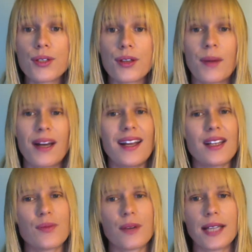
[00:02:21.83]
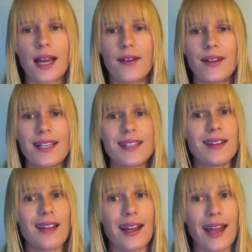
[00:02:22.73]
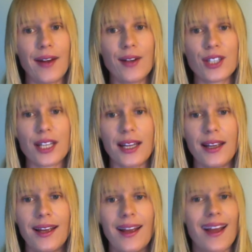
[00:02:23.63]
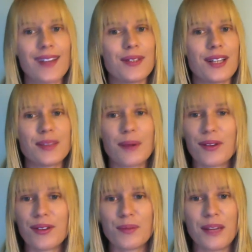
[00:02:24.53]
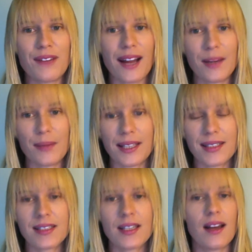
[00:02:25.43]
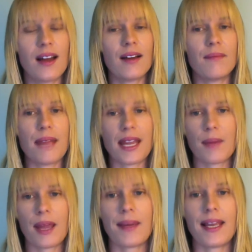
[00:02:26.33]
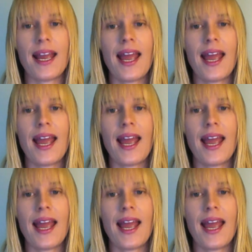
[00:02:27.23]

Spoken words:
Their body gets run down. It takes a lot of energy, as we talked about with those B vitamins, to make a baby.